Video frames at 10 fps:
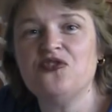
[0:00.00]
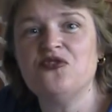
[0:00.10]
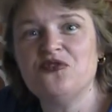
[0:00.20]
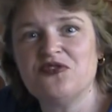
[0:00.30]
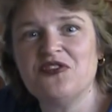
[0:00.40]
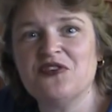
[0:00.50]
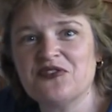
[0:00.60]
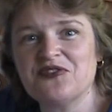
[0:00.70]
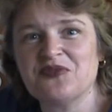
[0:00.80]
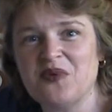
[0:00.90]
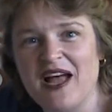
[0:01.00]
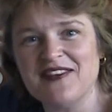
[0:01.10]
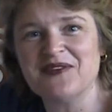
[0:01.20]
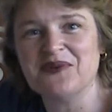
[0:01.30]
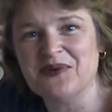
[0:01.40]
using your
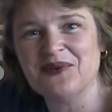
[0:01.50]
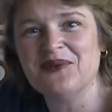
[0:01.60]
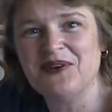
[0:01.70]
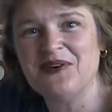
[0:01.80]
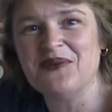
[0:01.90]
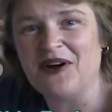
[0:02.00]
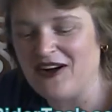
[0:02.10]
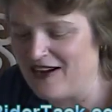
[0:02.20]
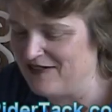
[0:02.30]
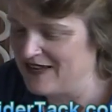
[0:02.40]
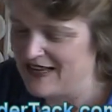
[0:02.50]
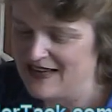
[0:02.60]
sweat to cool you off.